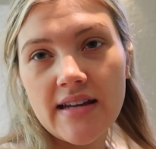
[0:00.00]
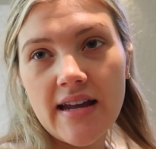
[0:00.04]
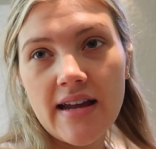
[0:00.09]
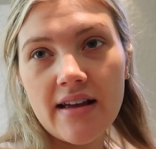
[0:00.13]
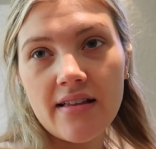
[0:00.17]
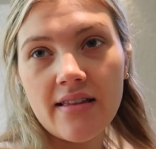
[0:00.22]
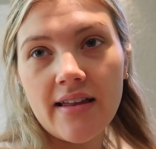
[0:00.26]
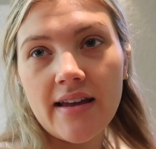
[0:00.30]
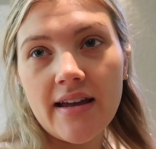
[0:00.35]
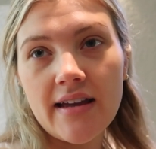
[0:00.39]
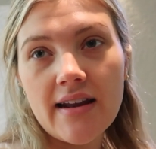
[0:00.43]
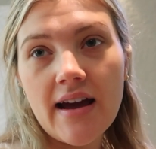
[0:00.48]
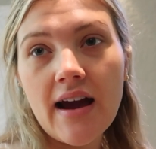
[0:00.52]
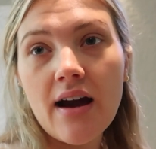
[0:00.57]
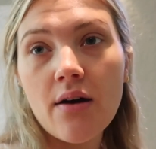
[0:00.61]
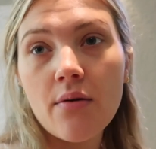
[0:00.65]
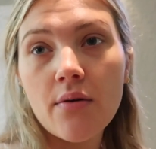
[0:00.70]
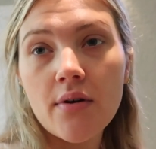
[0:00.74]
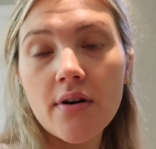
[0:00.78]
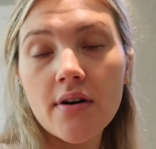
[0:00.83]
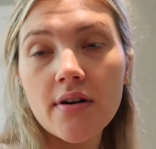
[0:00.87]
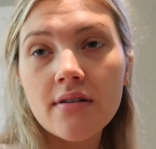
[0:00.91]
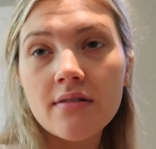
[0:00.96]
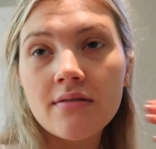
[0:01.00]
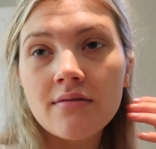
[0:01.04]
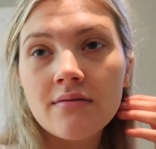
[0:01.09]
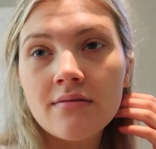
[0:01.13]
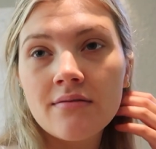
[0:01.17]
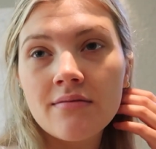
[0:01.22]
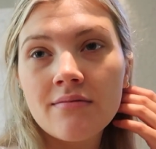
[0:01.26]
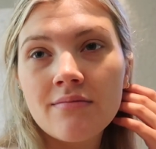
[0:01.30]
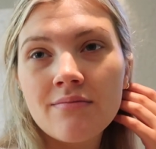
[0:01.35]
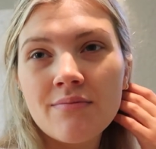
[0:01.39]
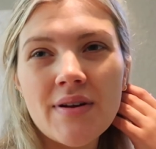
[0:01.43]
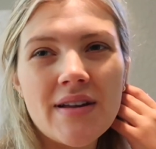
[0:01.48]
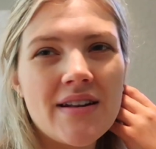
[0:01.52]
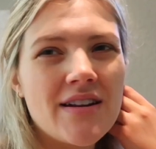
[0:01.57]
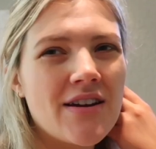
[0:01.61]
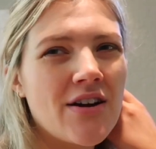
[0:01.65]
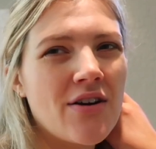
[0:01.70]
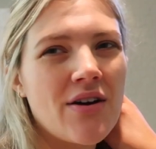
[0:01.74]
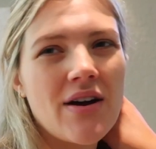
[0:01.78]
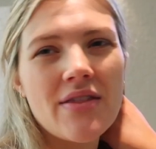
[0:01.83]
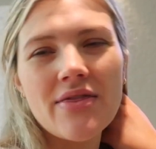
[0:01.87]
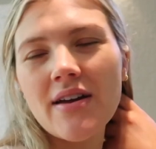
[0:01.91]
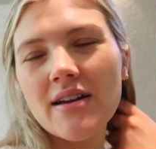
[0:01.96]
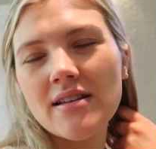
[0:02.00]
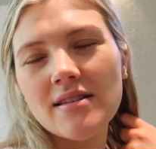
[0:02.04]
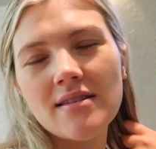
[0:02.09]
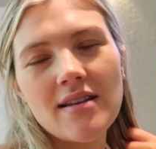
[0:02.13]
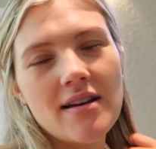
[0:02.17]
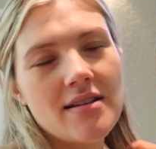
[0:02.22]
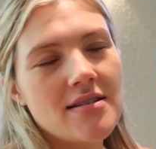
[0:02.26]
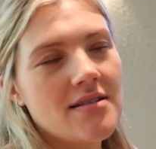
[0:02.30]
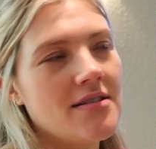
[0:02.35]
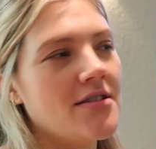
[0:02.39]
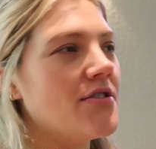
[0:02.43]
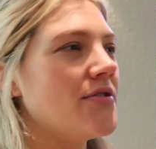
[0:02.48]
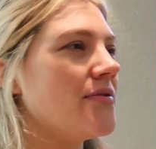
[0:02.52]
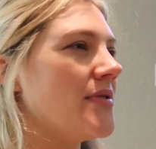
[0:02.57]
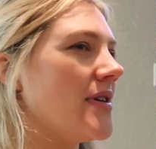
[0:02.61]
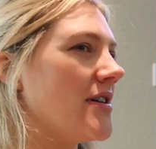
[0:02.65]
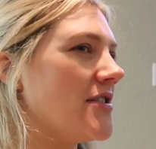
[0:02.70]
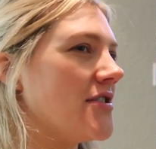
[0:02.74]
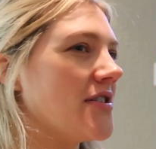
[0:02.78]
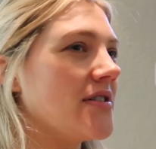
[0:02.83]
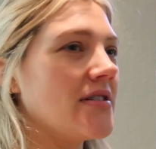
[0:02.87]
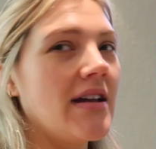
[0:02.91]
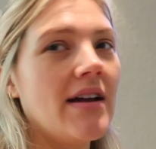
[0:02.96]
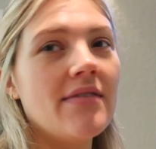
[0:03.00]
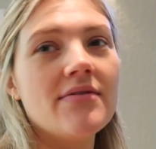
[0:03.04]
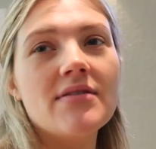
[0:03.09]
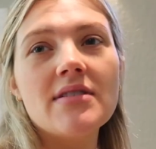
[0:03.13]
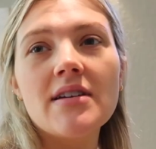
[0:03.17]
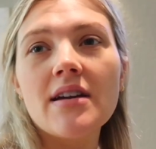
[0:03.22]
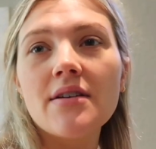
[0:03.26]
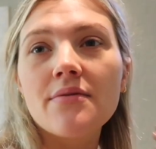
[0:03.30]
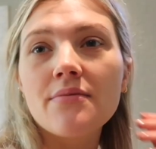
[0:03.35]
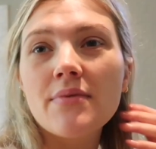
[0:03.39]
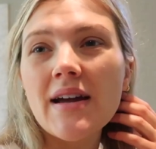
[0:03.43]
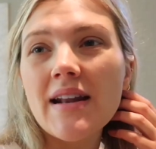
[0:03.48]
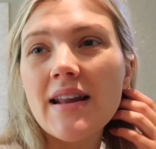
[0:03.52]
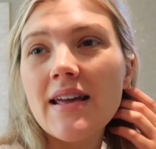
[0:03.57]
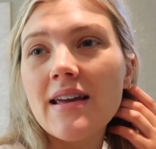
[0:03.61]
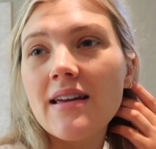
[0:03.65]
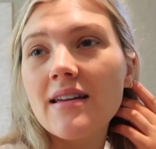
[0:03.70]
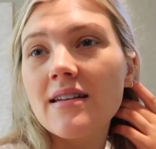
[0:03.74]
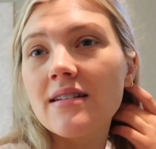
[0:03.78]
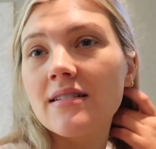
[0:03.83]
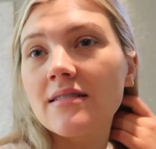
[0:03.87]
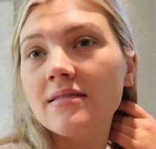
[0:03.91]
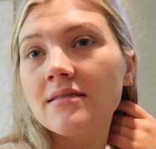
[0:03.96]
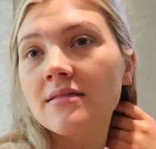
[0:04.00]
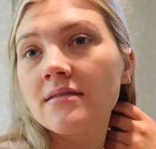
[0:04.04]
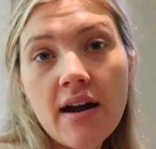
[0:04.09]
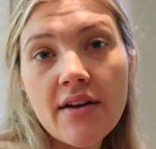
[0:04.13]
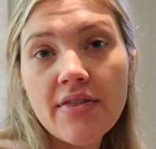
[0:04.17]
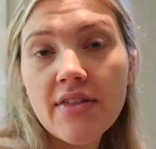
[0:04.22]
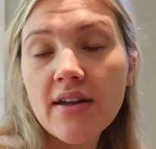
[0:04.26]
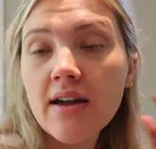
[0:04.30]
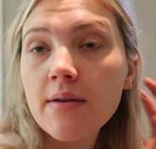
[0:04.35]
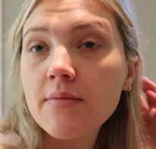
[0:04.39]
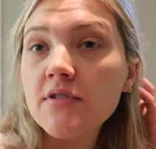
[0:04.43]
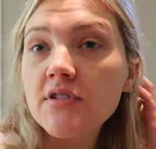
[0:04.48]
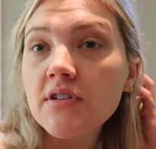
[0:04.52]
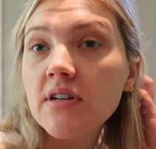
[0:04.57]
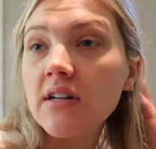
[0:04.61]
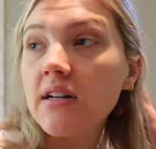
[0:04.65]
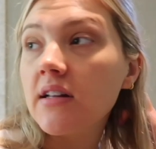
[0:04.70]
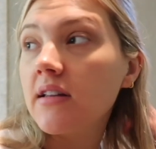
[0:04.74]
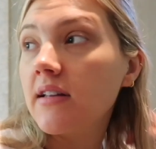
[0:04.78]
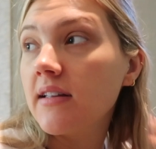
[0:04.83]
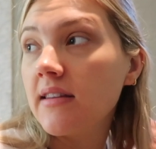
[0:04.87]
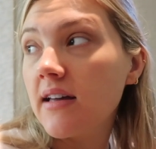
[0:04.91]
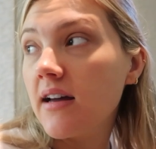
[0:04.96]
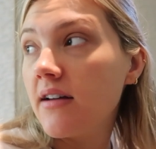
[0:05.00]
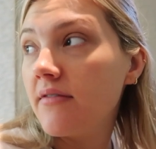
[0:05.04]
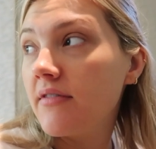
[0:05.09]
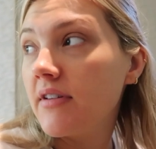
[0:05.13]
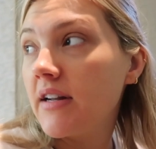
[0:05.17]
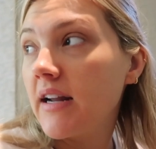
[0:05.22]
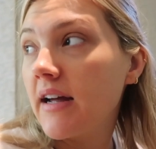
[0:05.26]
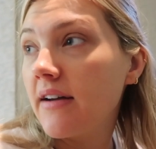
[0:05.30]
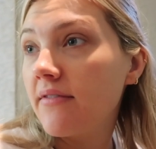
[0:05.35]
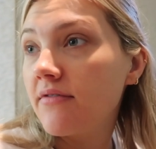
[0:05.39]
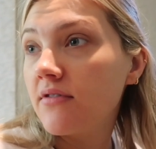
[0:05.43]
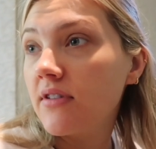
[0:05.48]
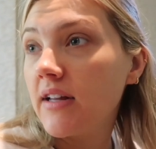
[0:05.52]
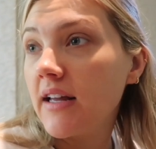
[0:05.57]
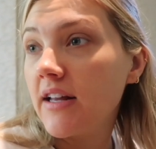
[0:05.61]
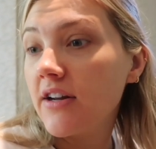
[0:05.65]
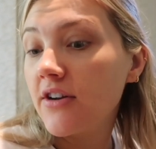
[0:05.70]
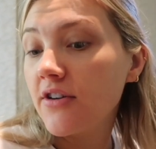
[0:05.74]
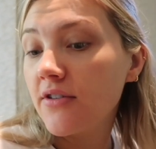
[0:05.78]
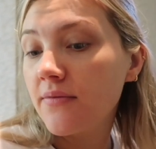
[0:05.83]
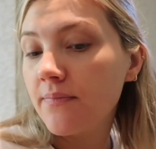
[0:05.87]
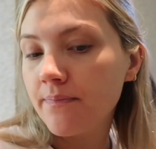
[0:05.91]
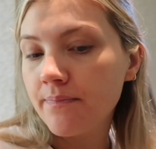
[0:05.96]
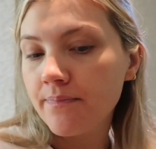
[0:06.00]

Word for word: take like an hour. But no, that, that's too rushed because I have to get ready. I think I'm just gonna clean the oven after, later.